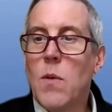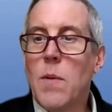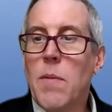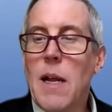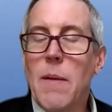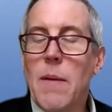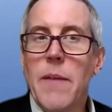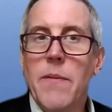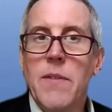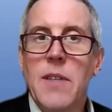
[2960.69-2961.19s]
We
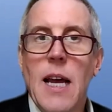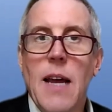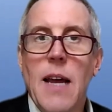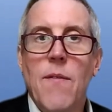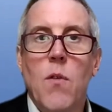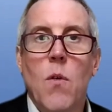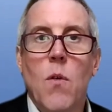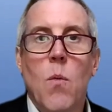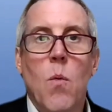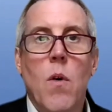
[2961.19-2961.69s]
probably have
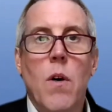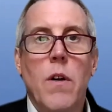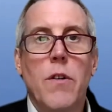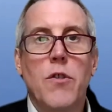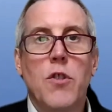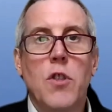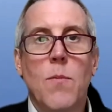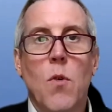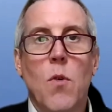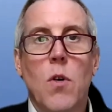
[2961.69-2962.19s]
time for one
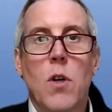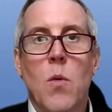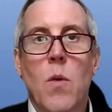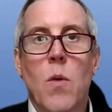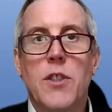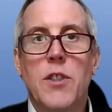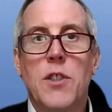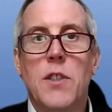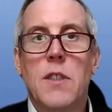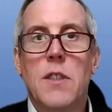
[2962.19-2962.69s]
or two more
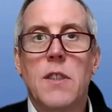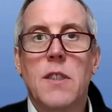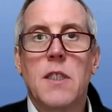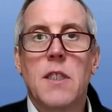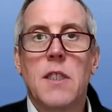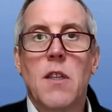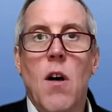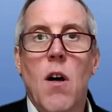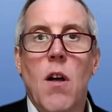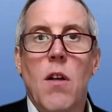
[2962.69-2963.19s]
questions
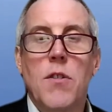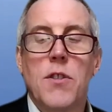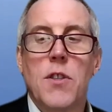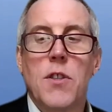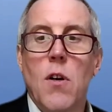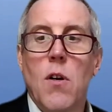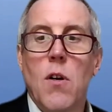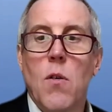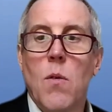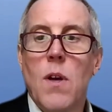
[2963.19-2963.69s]
is all.
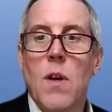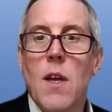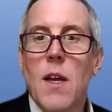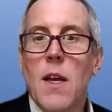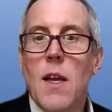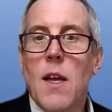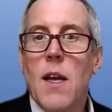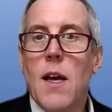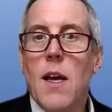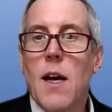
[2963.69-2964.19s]
So
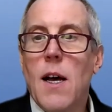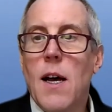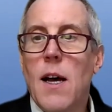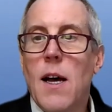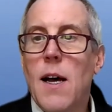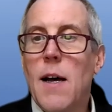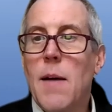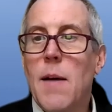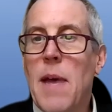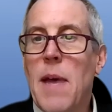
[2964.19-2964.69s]

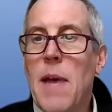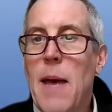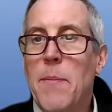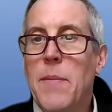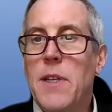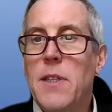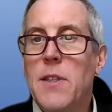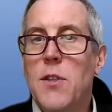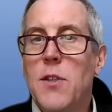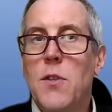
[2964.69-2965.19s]

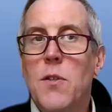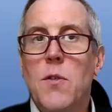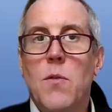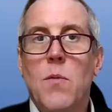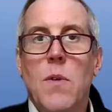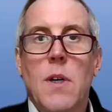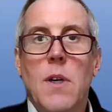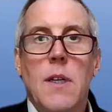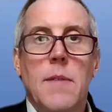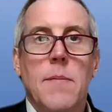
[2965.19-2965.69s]
happy
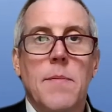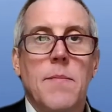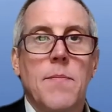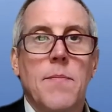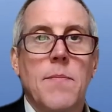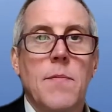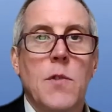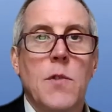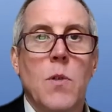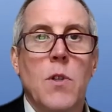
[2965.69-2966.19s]
to
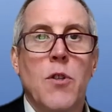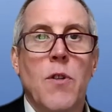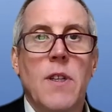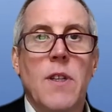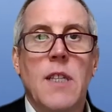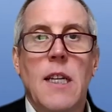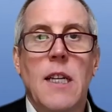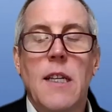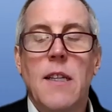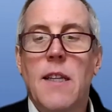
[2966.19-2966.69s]

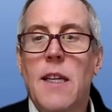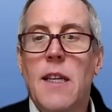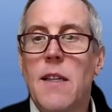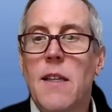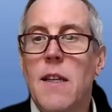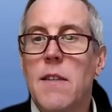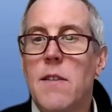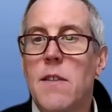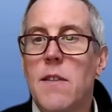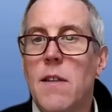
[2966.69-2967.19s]
address anything
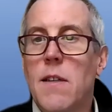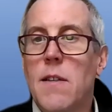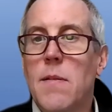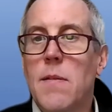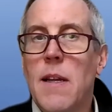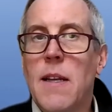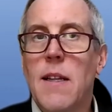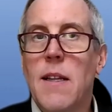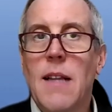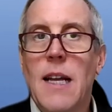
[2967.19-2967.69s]
that
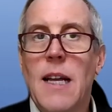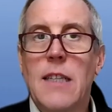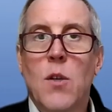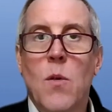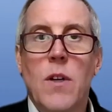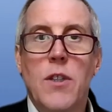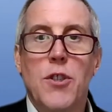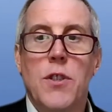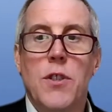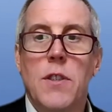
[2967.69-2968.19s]
any last
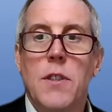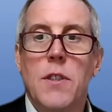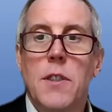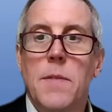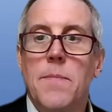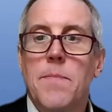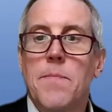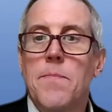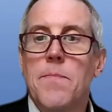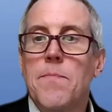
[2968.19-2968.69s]

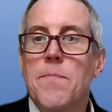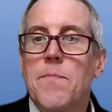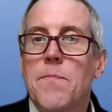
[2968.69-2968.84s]
questions.